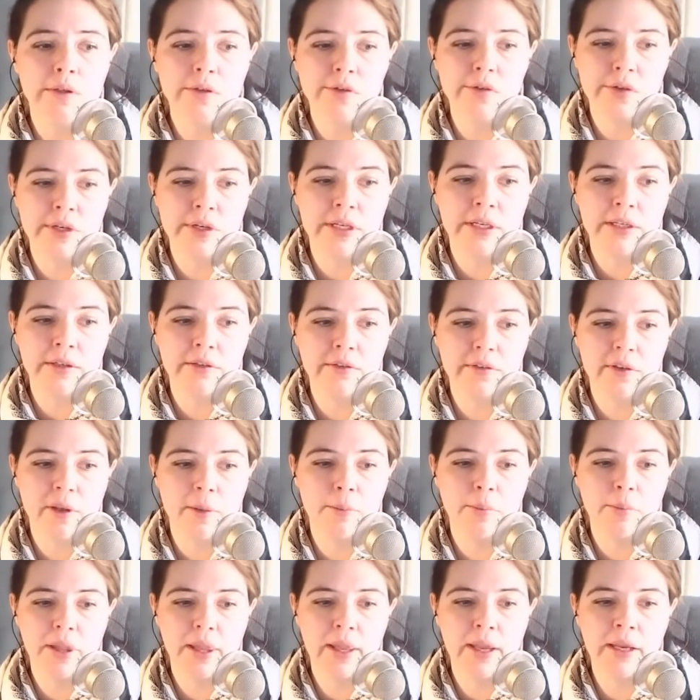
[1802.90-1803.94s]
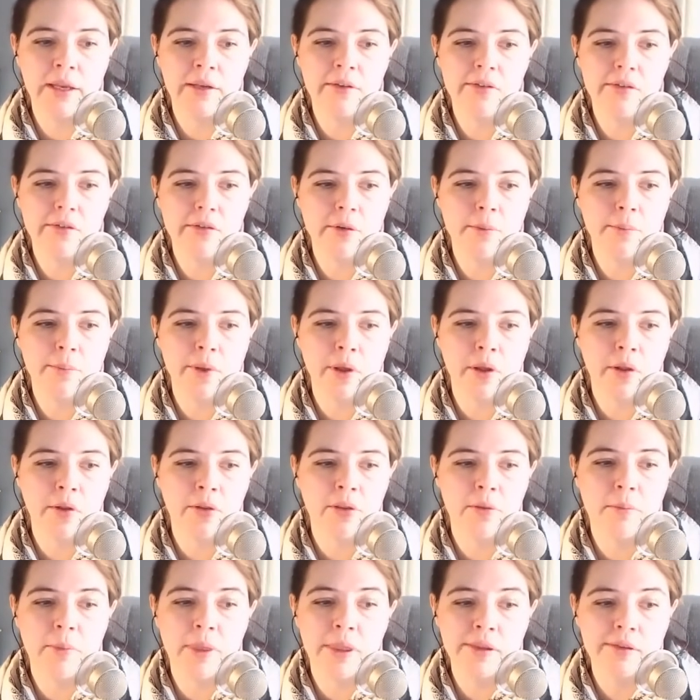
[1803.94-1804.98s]
to need some place to build
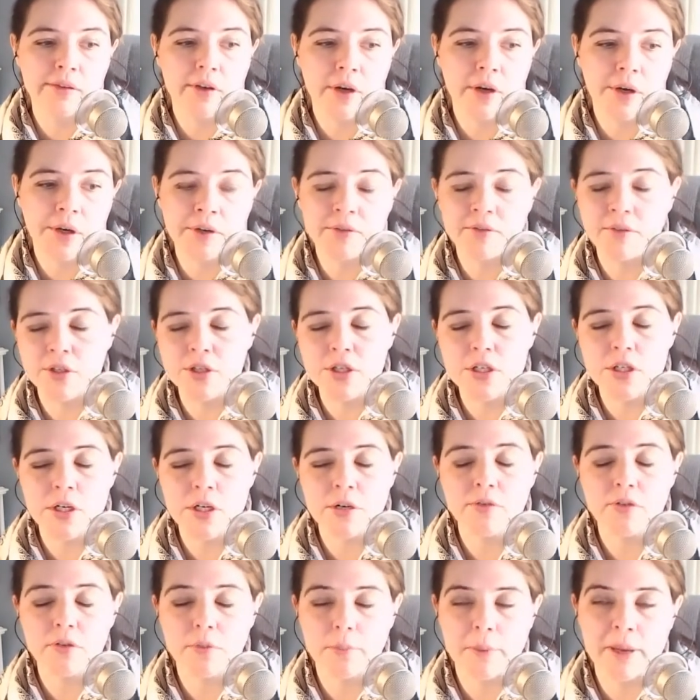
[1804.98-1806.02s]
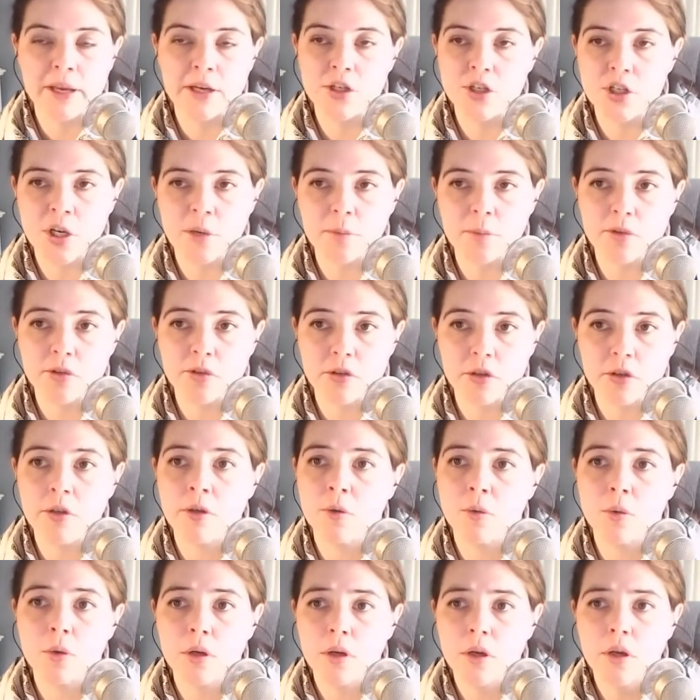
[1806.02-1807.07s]
the military version of Spaceship
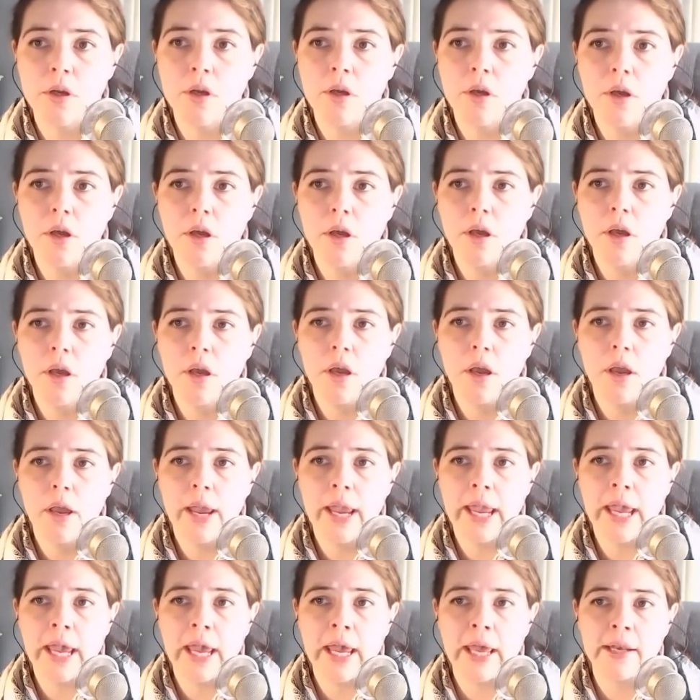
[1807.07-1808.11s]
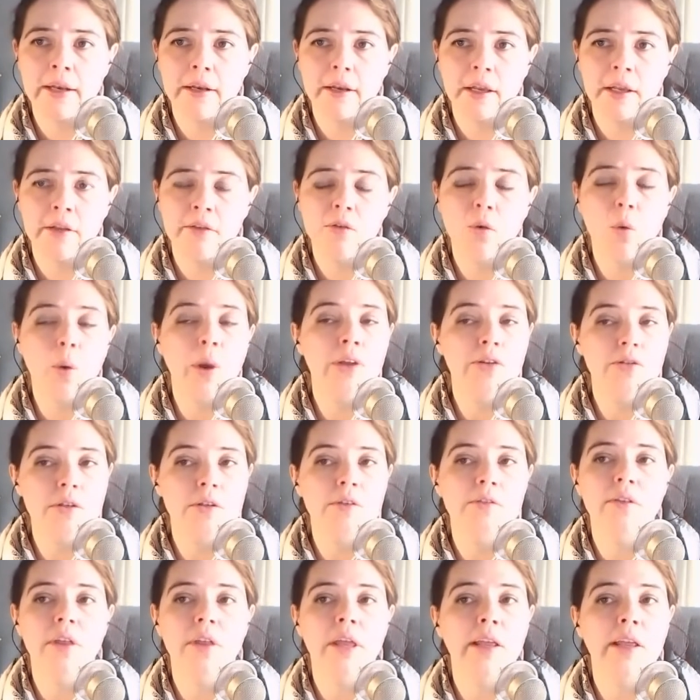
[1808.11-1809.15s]
Two? And it's
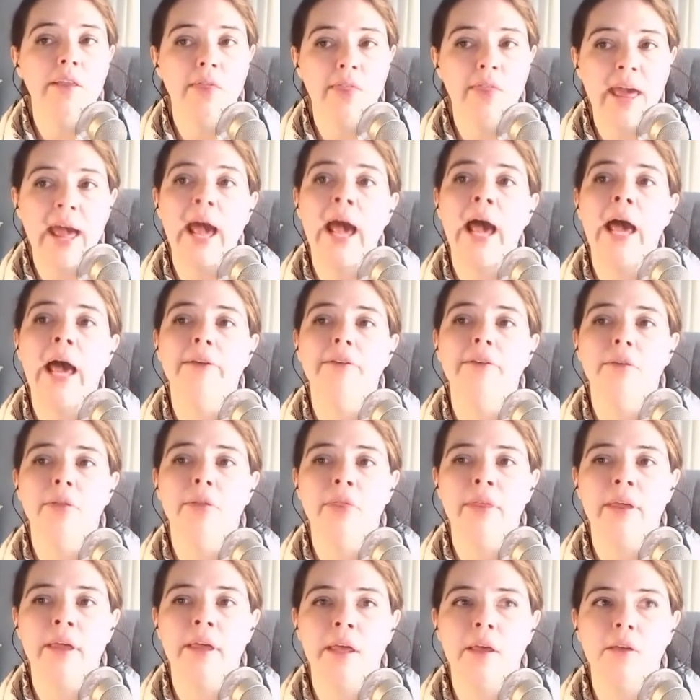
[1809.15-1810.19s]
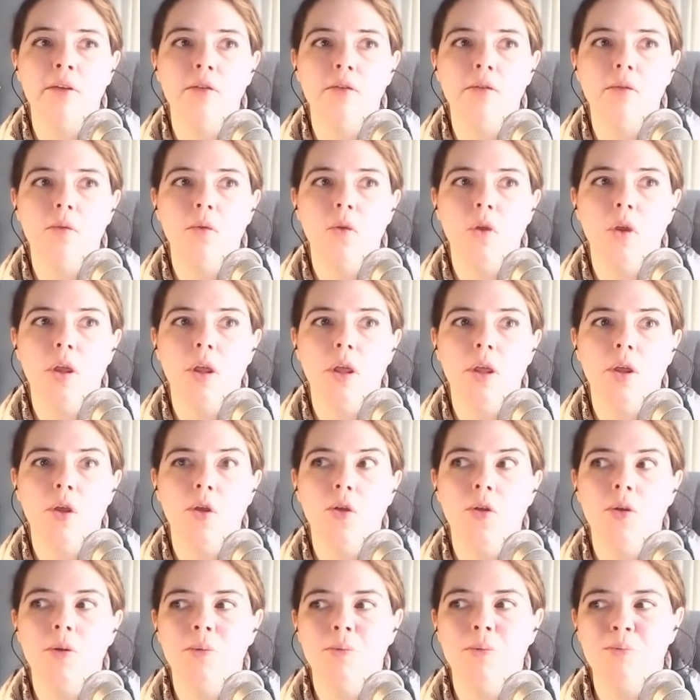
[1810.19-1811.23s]
questions like that that
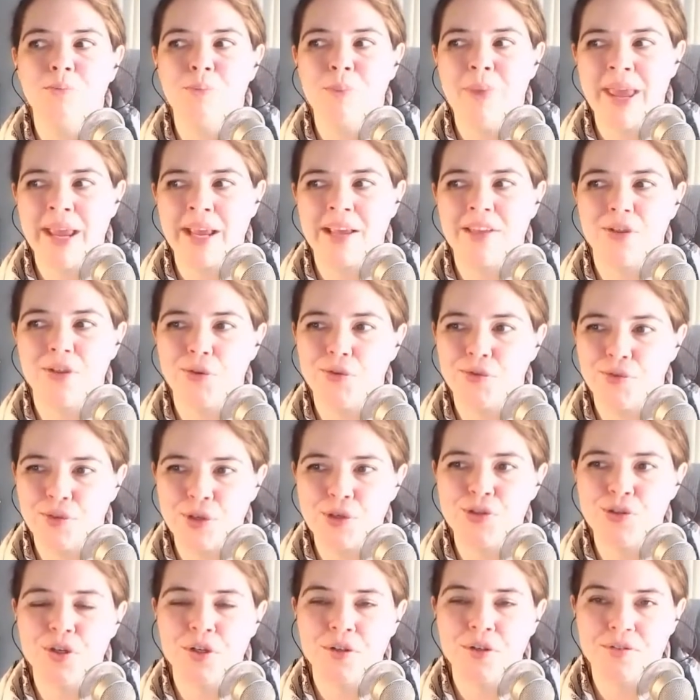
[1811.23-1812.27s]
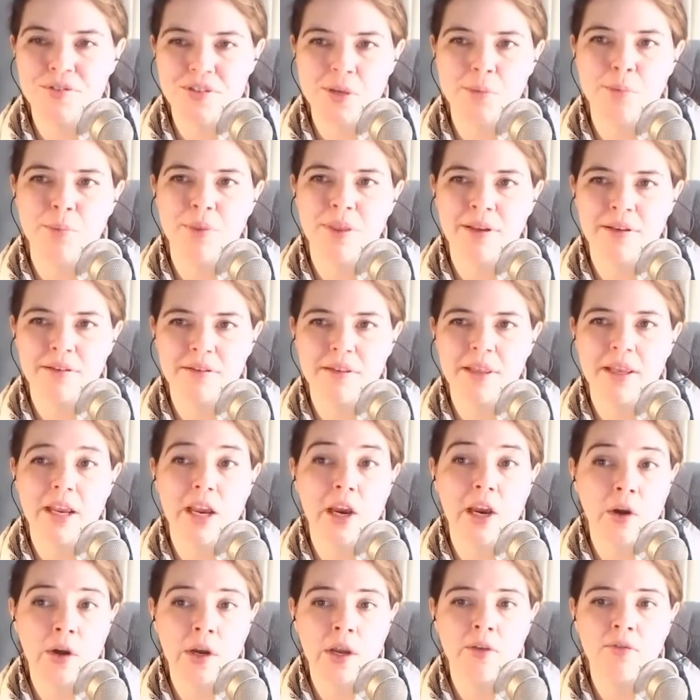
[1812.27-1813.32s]
make the future of someplace like
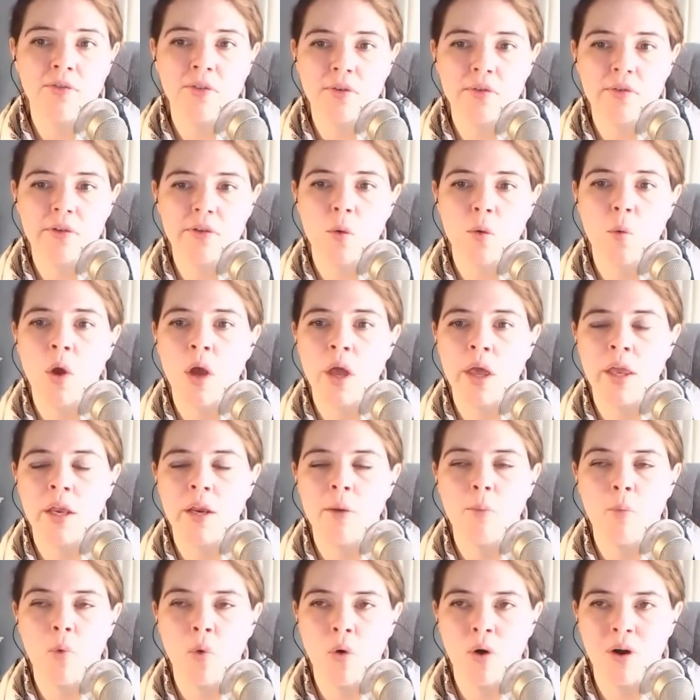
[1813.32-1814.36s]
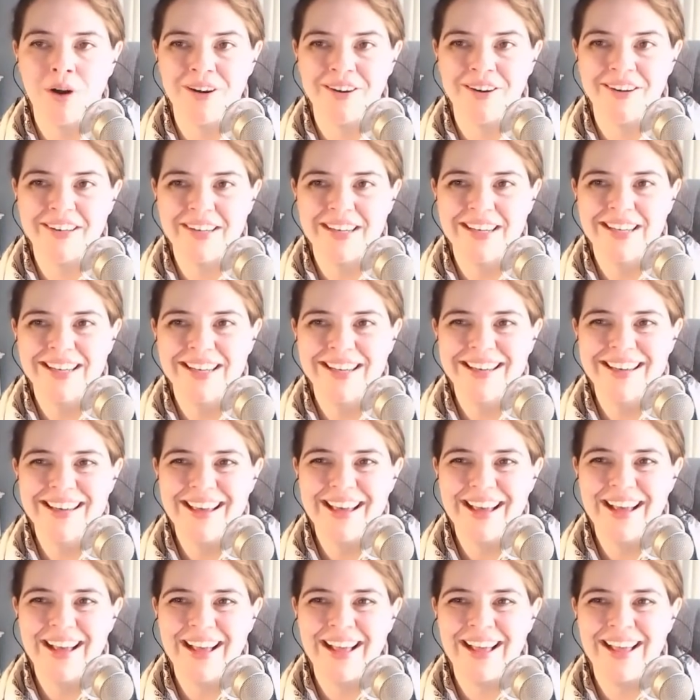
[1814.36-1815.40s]
Area 51 more
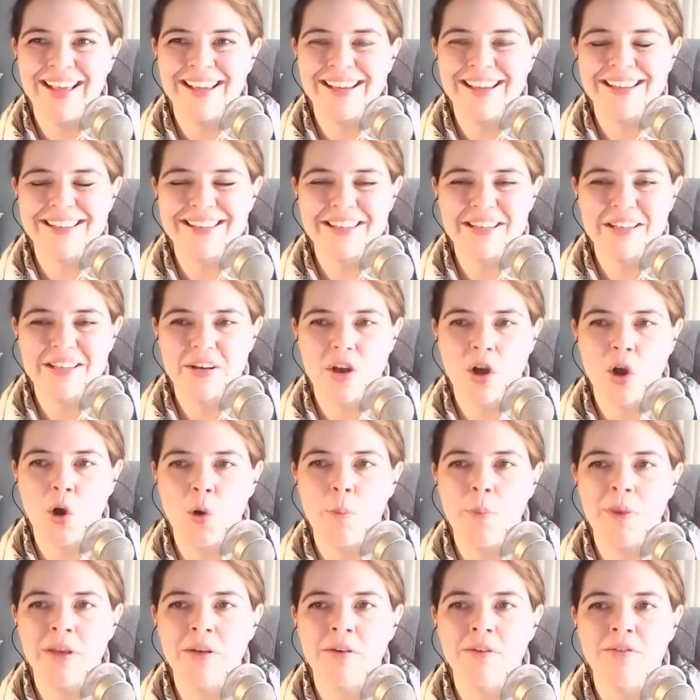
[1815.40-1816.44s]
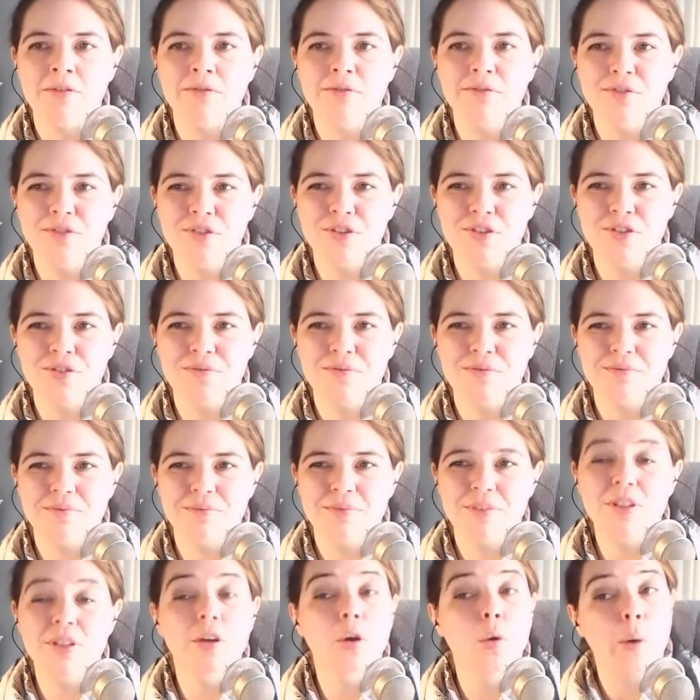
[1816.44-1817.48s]
open
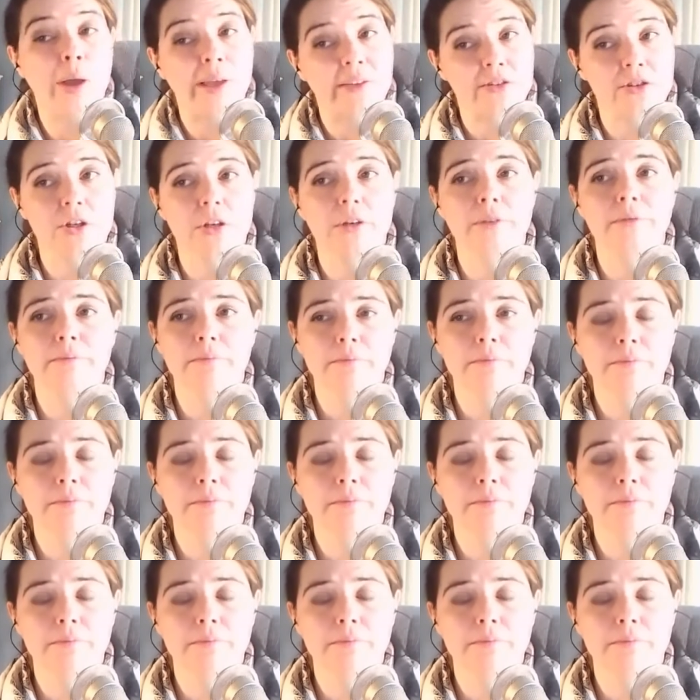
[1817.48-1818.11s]
to question.